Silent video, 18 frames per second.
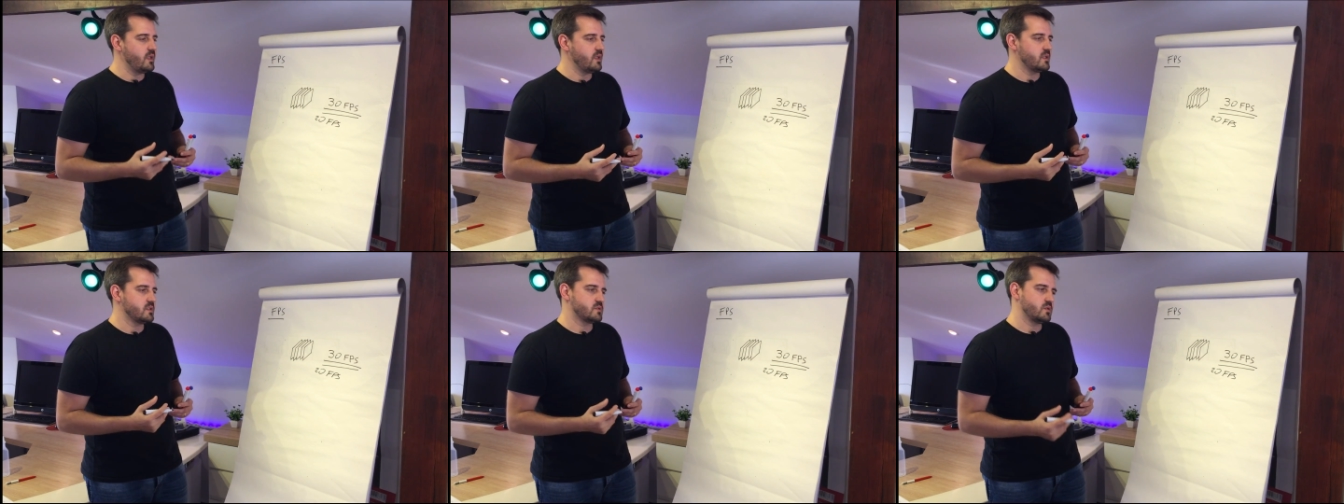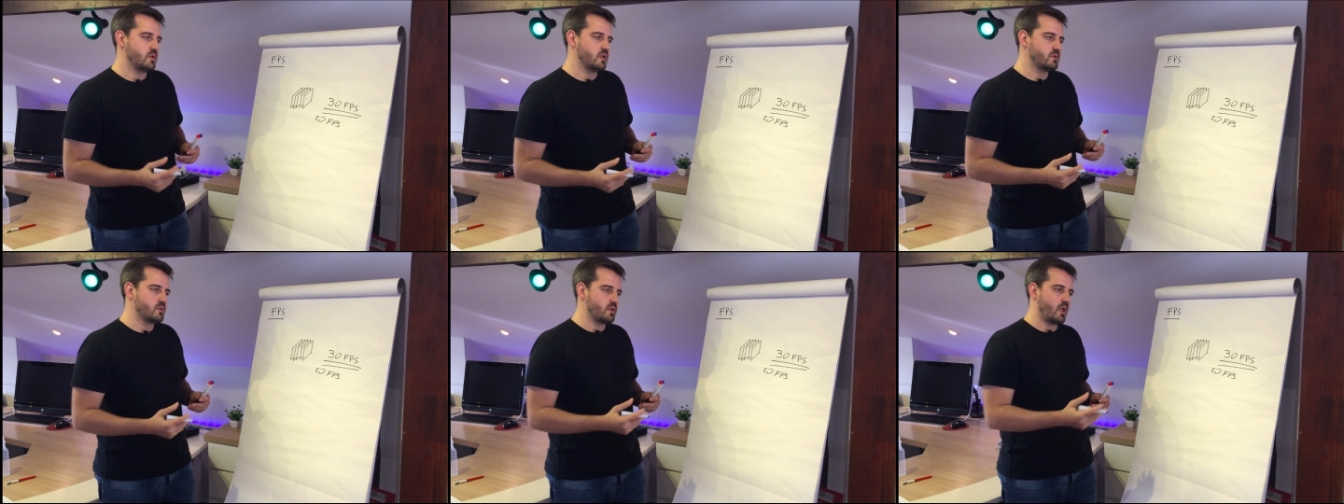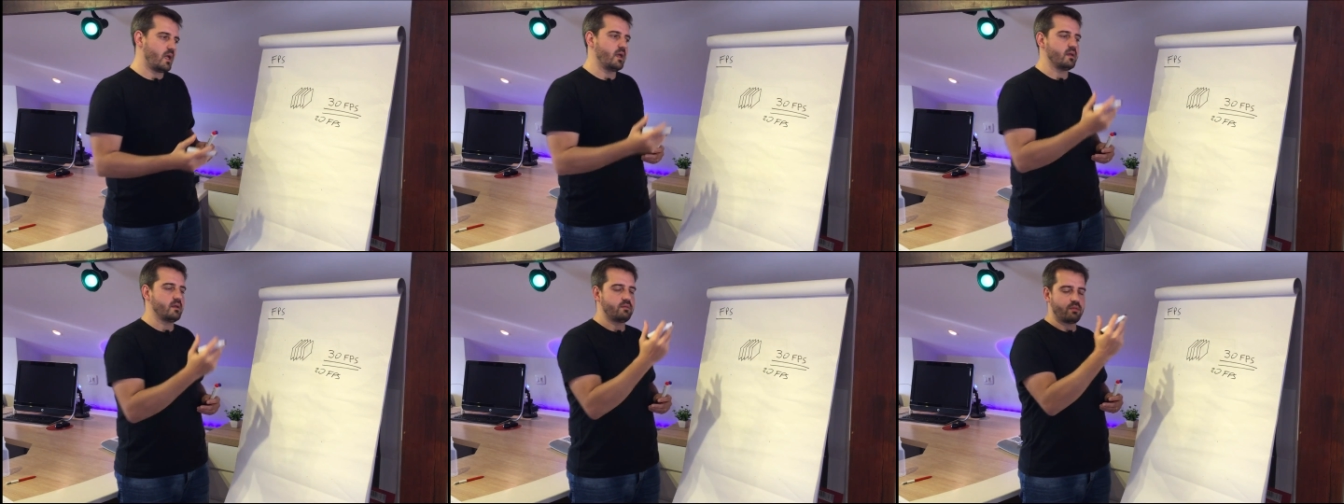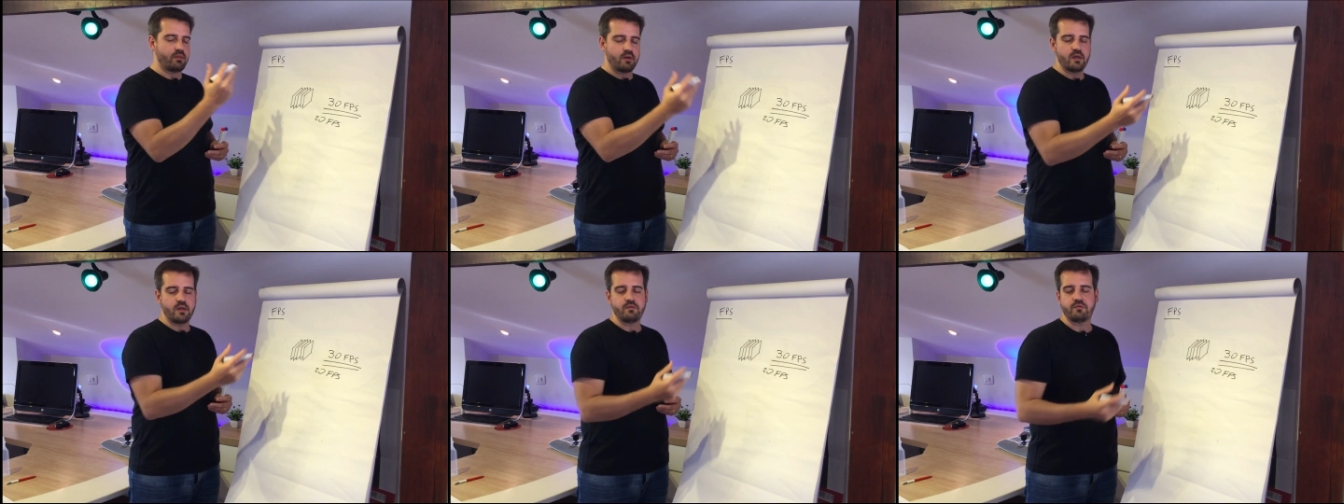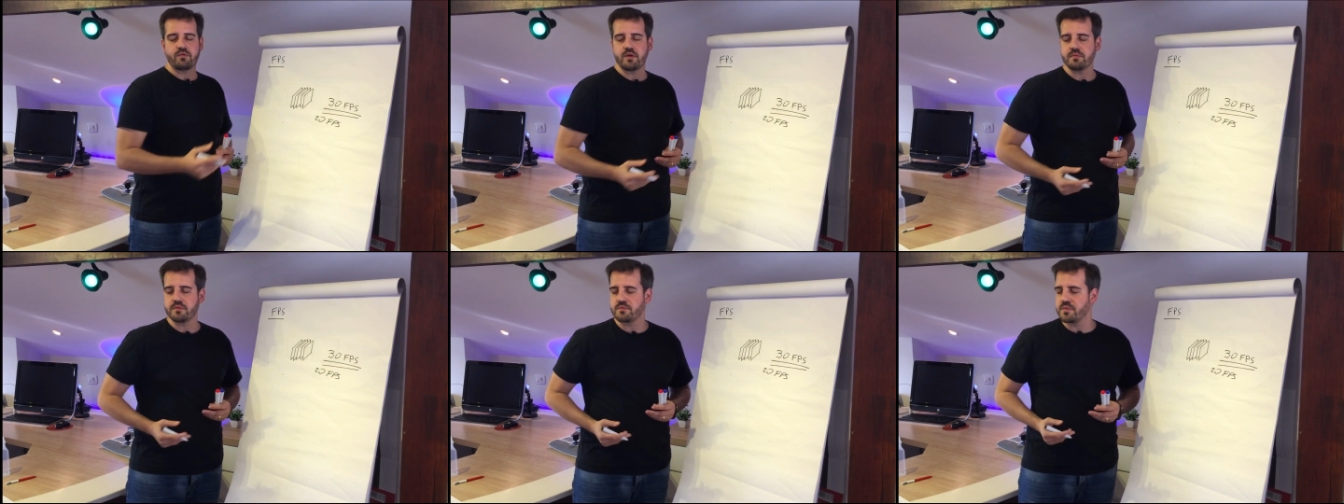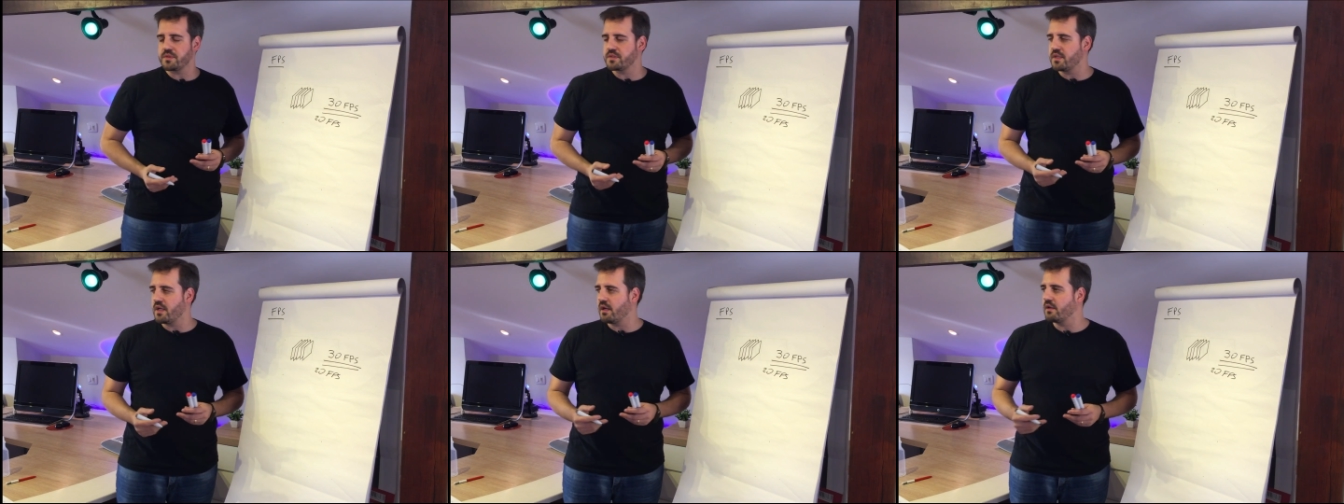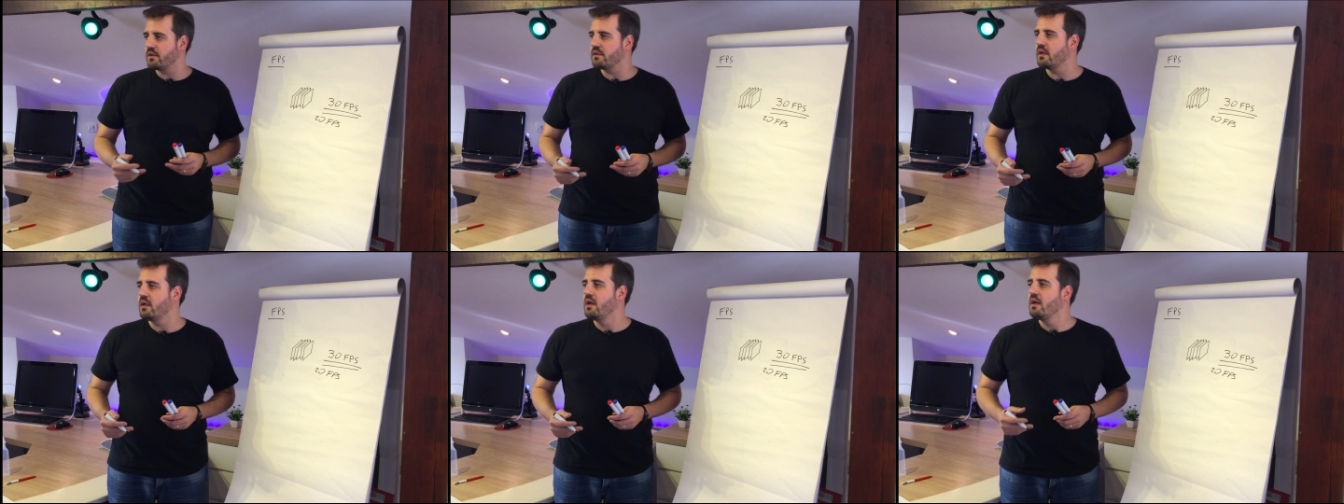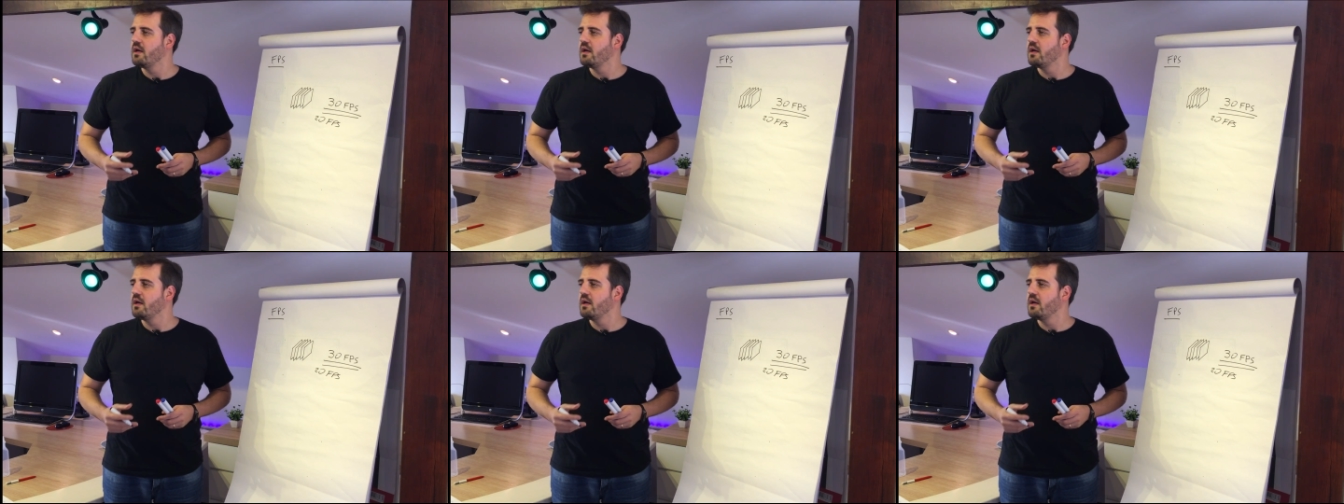It's not like 30 frames per second,